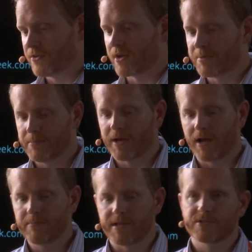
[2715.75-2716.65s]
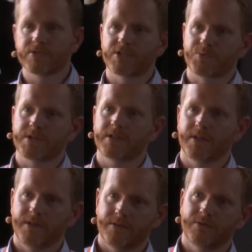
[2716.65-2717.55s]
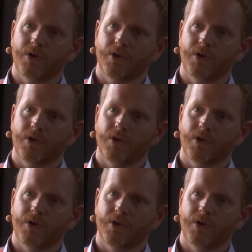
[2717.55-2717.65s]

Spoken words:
the company behind Mesos, has recently